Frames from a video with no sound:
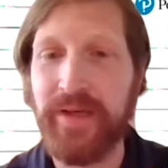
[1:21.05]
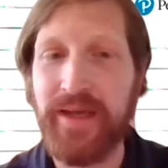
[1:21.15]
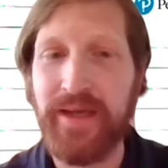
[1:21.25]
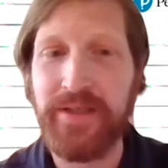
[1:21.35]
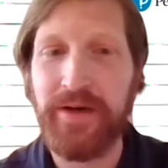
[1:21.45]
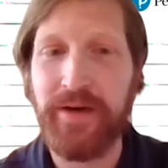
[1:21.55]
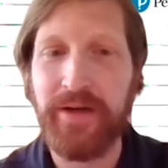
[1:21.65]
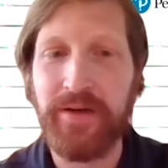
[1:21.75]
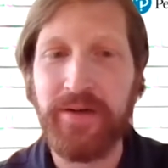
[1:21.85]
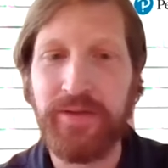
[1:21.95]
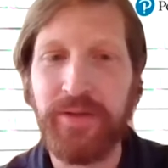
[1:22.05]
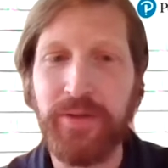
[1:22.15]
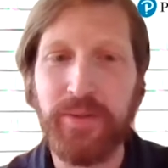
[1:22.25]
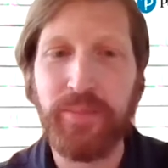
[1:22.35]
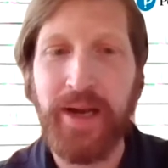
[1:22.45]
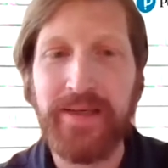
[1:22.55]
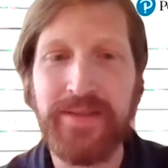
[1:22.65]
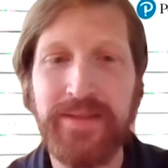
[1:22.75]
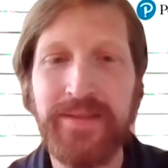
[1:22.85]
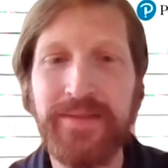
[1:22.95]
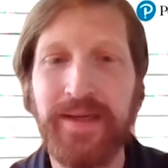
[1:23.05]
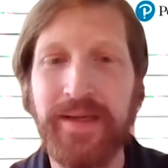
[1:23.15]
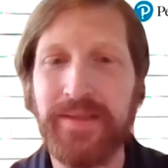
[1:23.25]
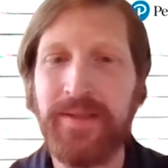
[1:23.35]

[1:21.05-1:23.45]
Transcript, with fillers: it and sharing your practice and insight.